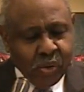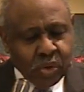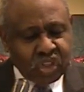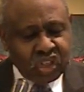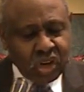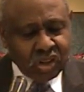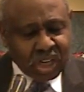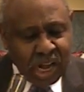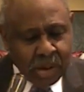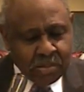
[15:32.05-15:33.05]
which shall
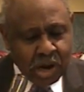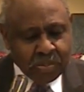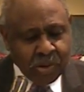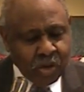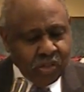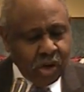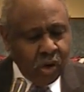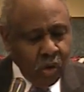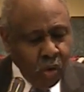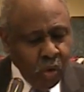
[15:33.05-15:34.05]
come upon the
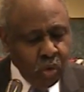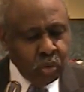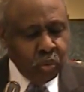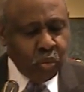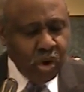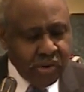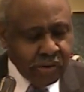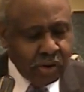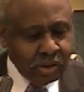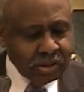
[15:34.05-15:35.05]
whole
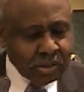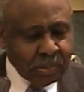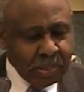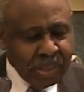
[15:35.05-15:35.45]
world